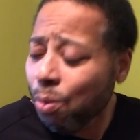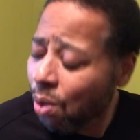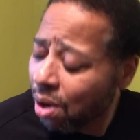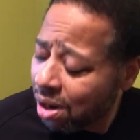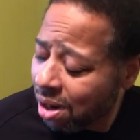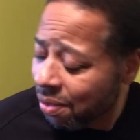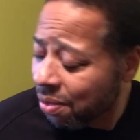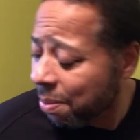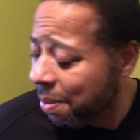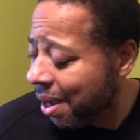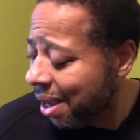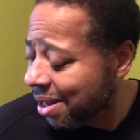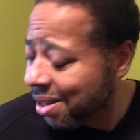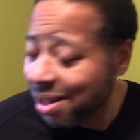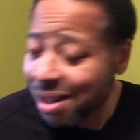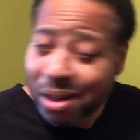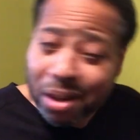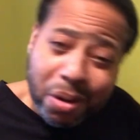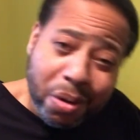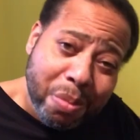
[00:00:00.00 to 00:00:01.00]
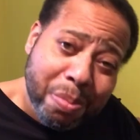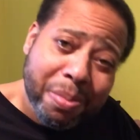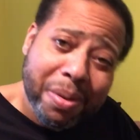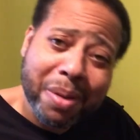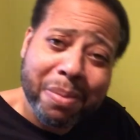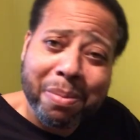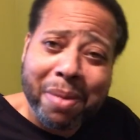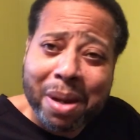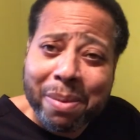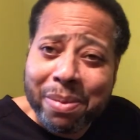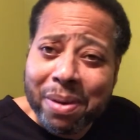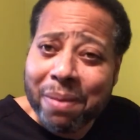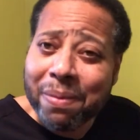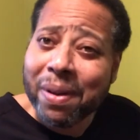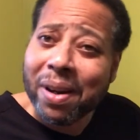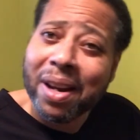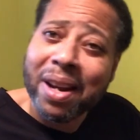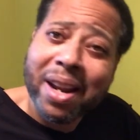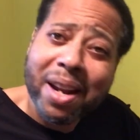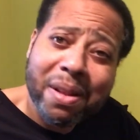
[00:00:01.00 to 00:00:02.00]
one of them has a little bit maybe of a
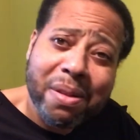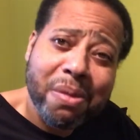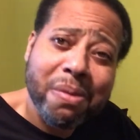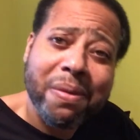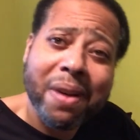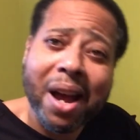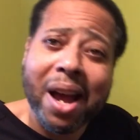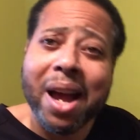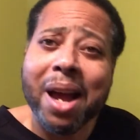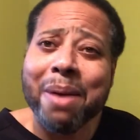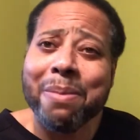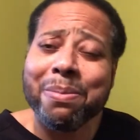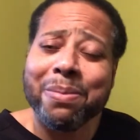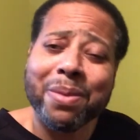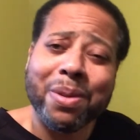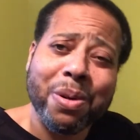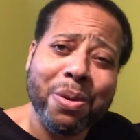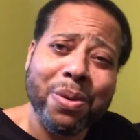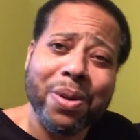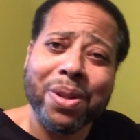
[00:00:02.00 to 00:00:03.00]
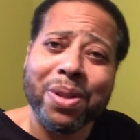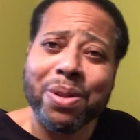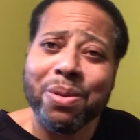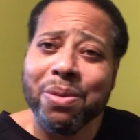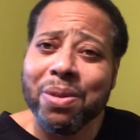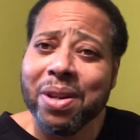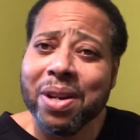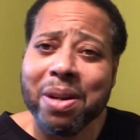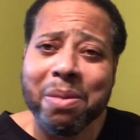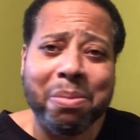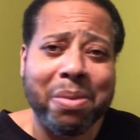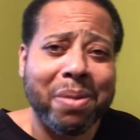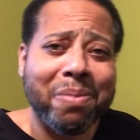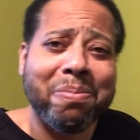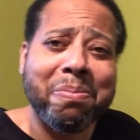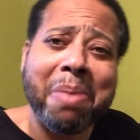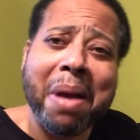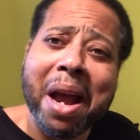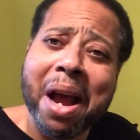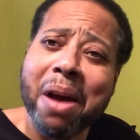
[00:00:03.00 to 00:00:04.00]
leather vibe going through there, but
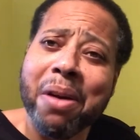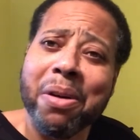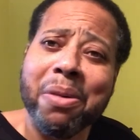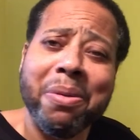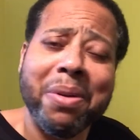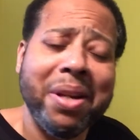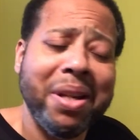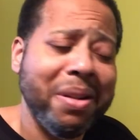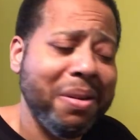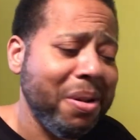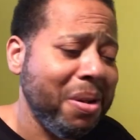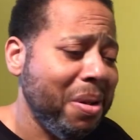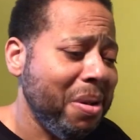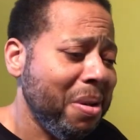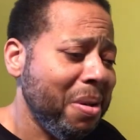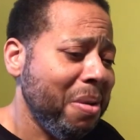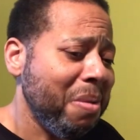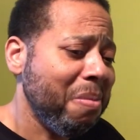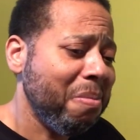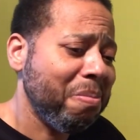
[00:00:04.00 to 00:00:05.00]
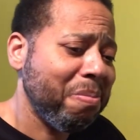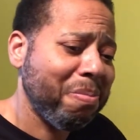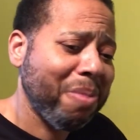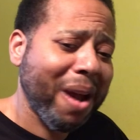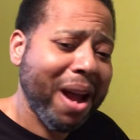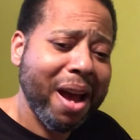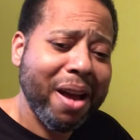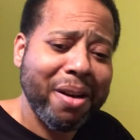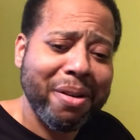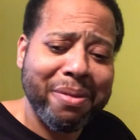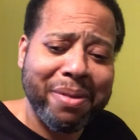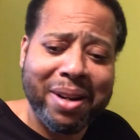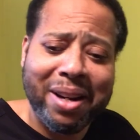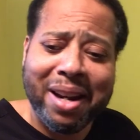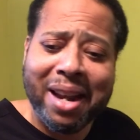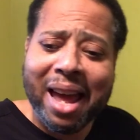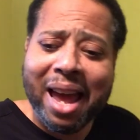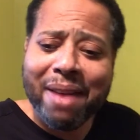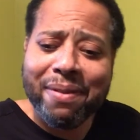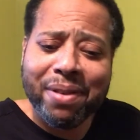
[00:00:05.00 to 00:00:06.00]
powdery, powdery,
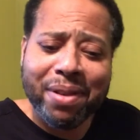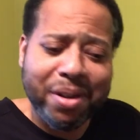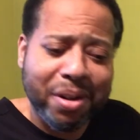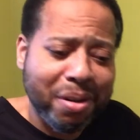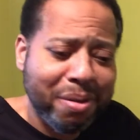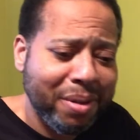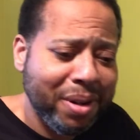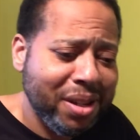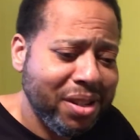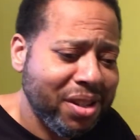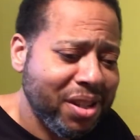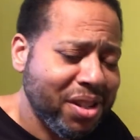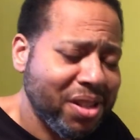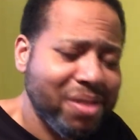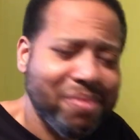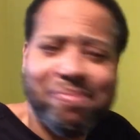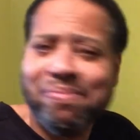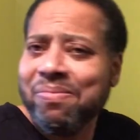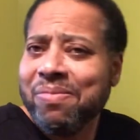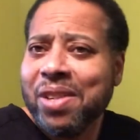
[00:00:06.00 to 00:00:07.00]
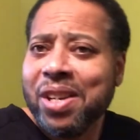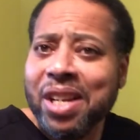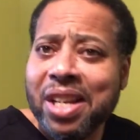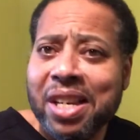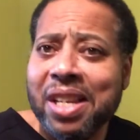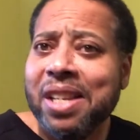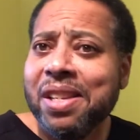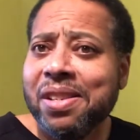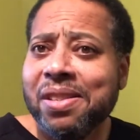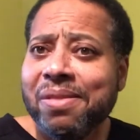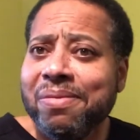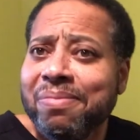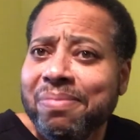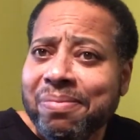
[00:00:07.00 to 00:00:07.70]
lavendery, just goodness.